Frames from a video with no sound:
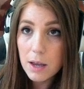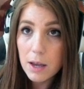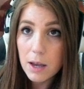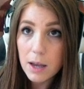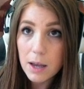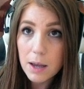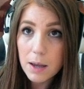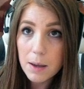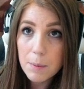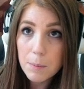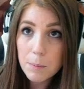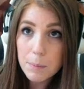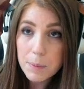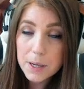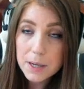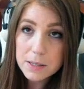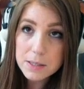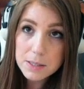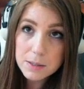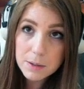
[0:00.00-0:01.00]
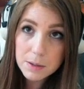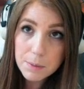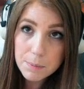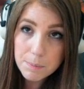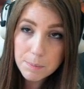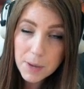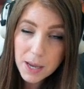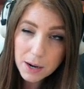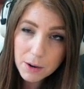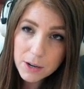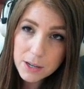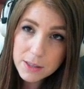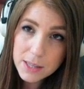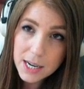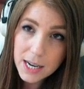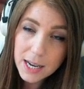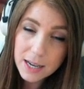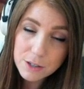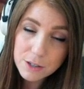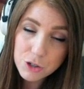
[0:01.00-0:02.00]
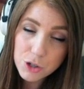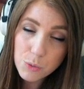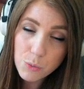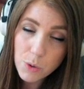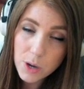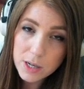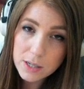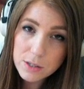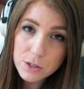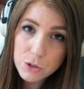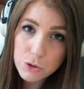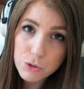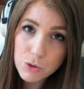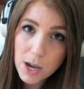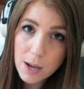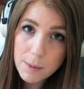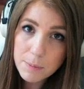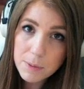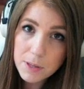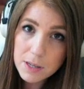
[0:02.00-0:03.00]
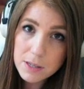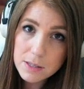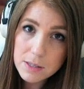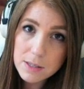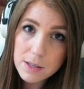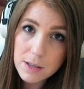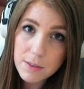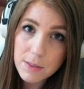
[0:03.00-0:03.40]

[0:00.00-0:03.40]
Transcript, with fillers: um, because the area that I actually wanted to drop this,